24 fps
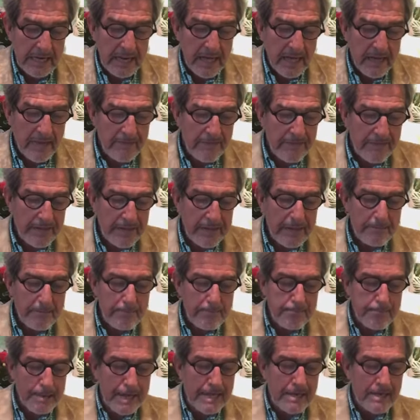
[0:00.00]
Love
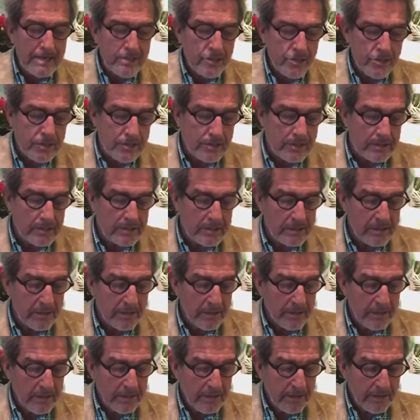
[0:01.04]

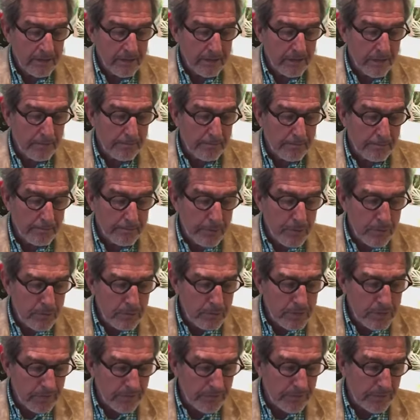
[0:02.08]
embellishes the
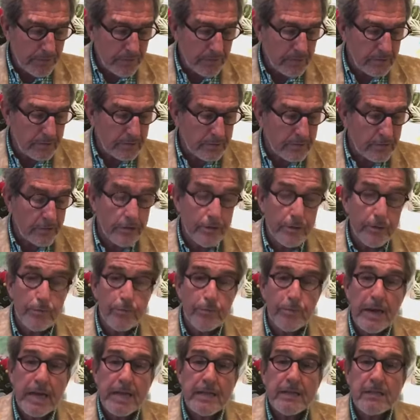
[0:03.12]
beautiful to the
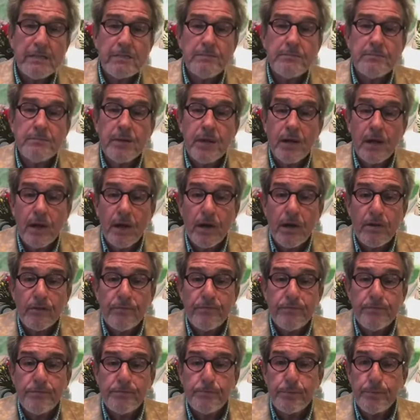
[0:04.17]
realm
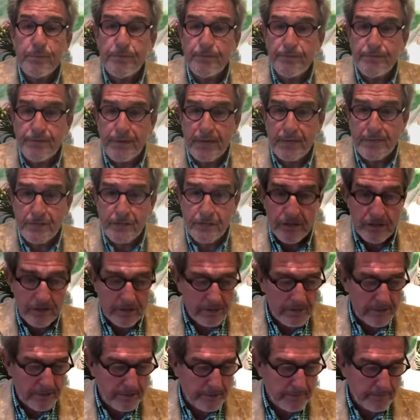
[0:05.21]
of perfection.
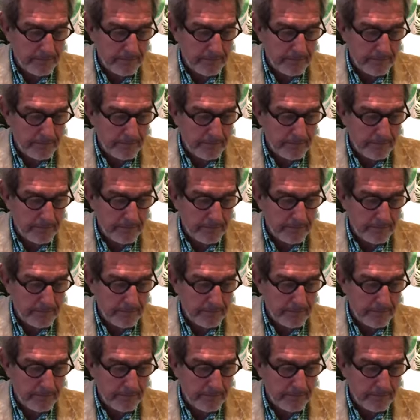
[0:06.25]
